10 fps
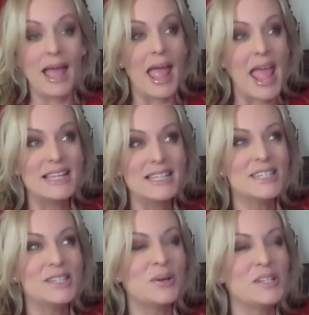Yeah,
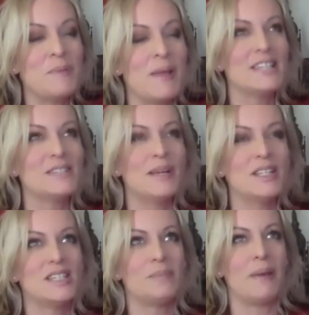and, you know, as
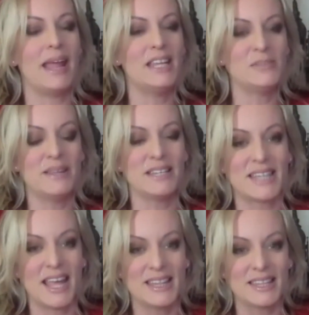much as it pains me to
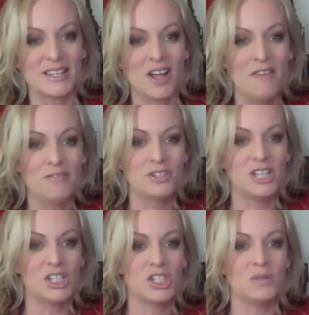say that the
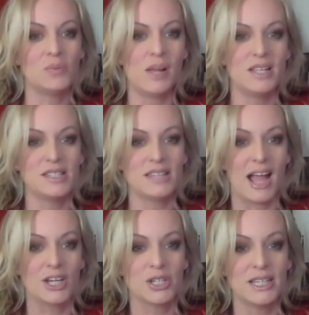conversation was
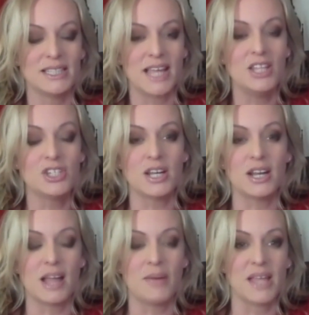actually
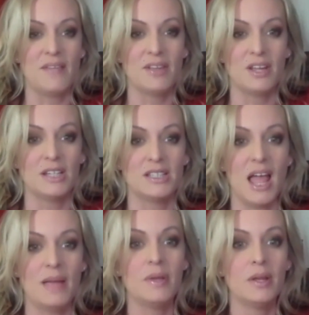intelligent and I was having a good
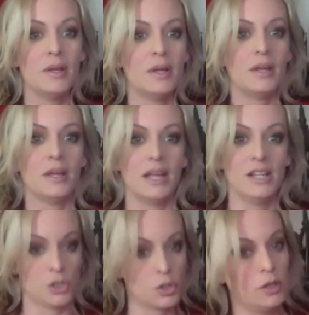time,
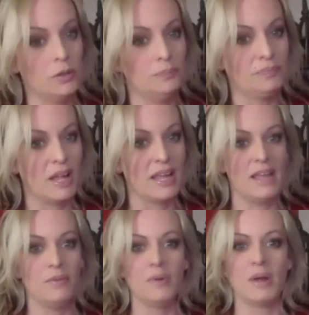it's true. Like,
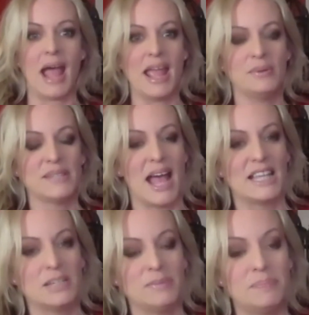he was
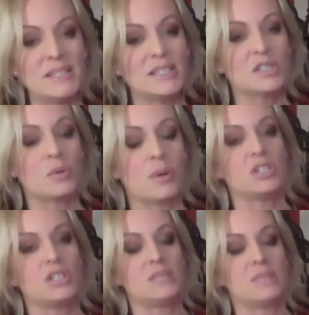asking me business
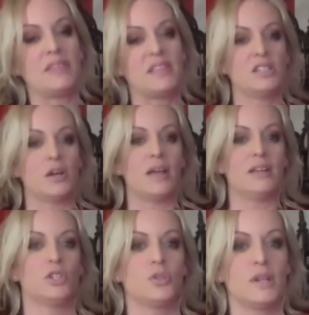questions about the adult
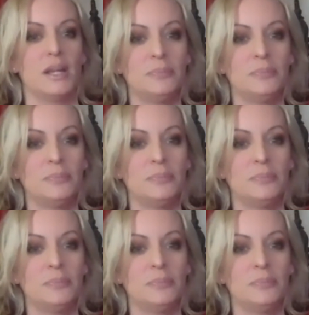industry.